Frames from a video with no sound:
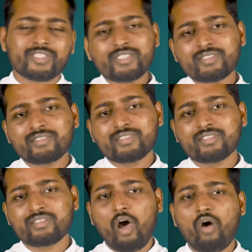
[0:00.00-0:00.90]
Jesus
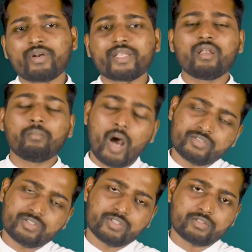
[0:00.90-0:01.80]
is our real
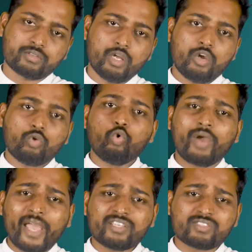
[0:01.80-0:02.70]
master
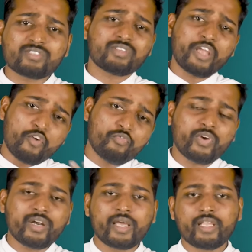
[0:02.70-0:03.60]
who guides us
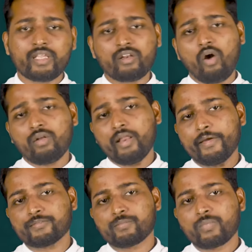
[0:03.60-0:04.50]
every day in our
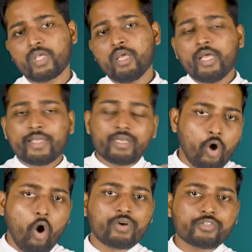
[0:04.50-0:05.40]
lives.
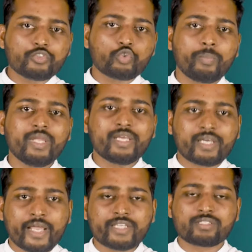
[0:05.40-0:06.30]
In order to be
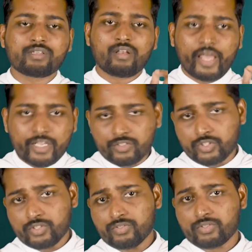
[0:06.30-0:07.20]
great like
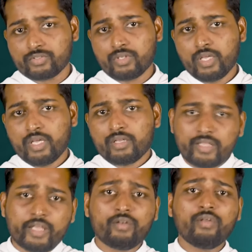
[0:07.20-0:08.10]
Jesus,
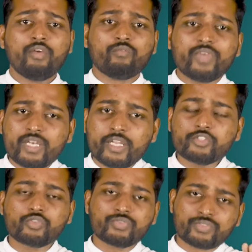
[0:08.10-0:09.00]
then we
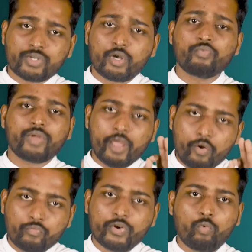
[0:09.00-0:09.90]
need to serve
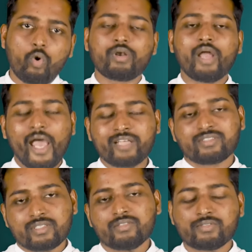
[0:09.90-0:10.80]
everyone
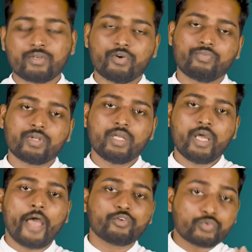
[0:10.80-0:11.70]
as He served
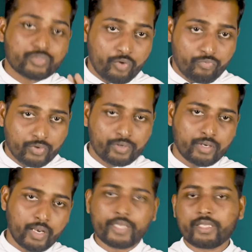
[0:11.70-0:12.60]
and to
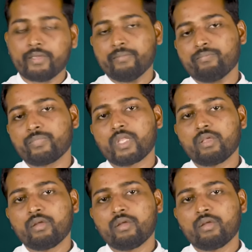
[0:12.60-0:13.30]
suffer like Him.